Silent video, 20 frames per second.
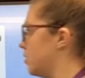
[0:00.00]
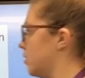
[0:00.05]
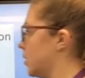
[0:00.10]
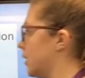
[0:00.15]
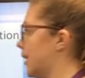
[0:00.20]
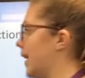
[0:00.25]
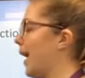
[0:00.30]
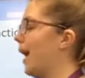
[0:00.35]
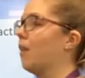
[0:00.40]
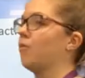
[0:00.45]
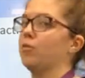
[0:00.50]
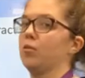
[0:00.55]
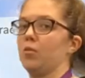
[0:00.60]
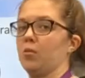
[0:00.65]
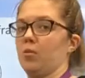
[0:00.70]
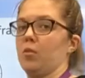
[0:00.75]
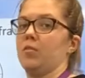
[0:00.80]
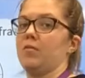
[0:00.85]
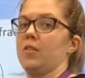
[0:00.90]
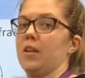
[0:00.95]
count
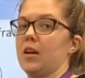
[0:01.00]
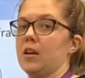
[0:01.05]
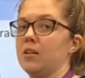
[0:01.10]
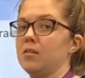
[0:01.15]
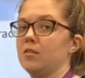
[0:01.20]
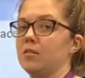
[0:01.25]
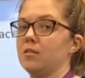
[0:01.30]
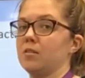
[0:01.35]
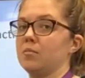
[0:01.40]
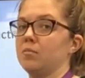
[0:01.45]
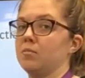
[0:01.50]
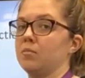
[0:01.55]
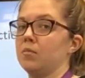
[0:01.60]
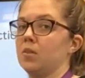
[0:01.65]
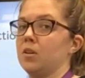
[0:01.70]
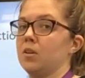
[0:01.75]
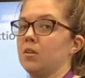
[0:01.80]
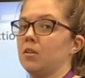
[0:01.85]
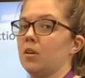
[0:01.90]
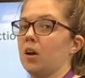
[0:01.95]
all of these,
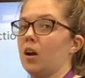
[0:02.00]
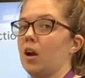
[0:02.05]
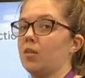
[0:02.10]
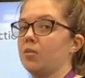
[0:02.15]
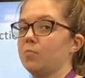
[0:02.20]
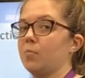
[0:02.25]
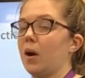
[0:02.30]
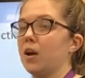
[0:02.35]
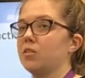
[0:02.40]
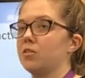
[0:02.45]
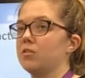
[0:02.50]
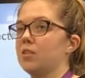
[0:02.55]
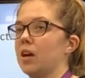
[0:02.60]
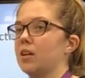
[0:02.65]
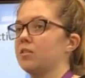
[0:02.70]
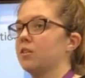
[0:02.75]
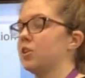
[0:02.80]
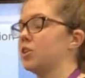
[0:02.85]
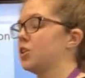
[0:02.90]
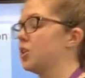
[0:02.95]
and I might do that
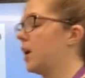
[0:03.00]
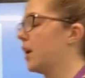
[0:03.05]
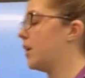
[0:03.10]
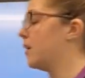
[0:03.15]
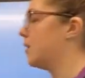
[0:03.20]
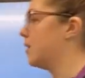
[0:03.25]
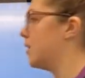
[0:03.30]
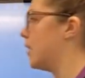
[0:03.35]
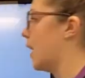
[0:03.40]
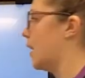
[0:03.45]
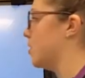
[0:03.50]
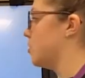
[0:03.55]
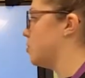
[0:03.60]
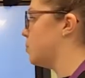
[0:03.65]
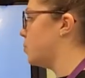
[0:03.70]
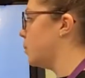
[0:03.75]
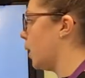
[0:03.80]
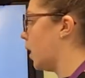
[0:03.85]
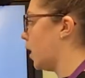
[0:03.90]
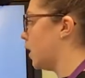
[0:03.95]
to check at the end,
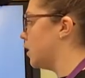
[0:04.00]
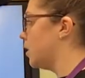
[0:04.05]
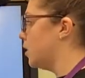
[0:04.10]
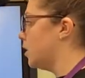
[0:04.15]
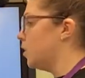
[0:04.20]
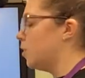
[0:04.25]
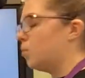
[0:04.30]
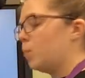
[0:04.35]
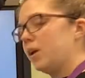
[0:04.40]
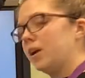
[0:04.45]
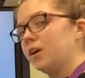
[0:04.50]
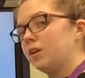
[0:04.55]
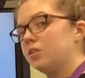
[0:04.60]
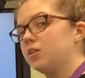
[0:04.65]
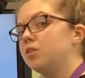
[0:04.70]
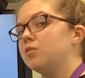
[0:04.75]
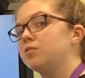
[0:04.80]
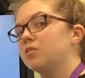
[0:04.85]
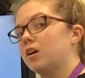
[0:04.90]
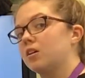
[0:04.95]
but we can
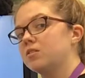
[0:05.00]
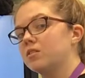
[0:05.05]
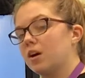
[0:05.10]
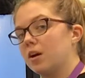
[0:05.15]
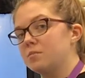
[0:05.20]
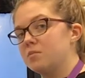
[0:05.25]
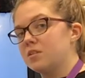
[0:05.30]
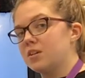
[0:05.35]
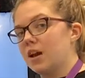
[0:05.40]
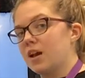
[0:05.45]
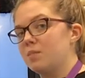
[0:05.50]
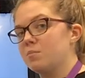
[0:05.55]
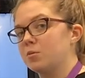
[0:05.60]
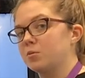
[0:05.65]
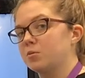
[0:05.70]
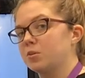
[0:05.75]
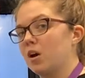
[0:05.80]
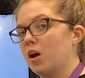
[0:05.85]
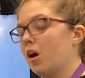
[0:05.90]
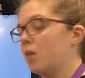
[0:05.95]
use our times tables,
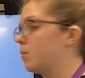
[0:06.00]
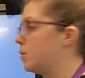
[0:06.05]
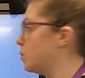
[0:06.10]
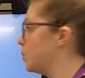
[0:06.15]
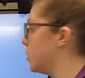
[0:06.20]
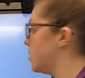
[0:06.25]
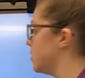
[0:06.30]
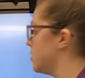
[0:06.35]
can't we? Because